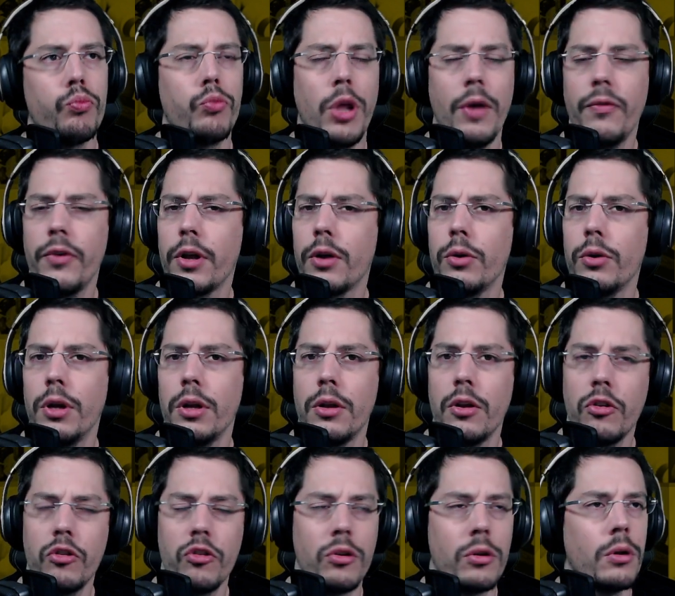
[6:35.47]
Definitely a good
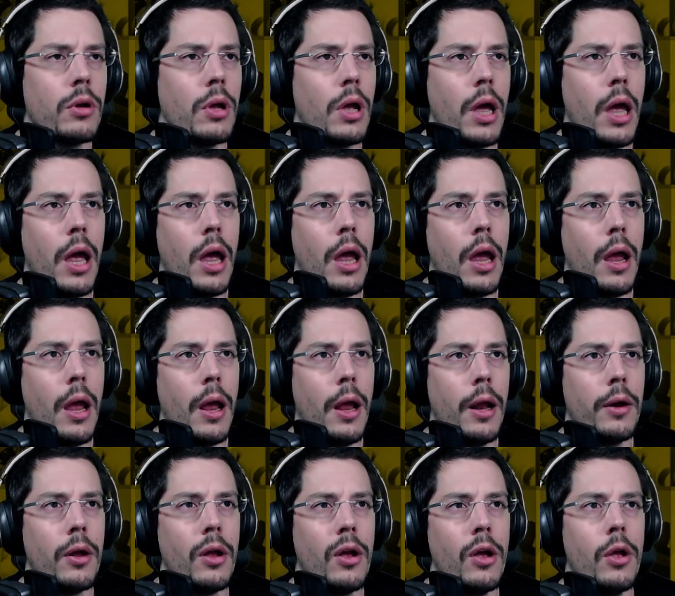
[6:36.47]
addition,
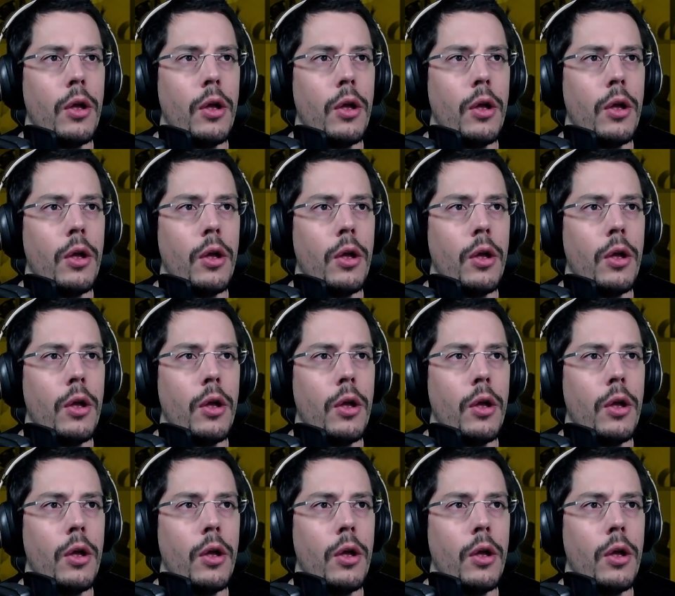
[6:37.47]
and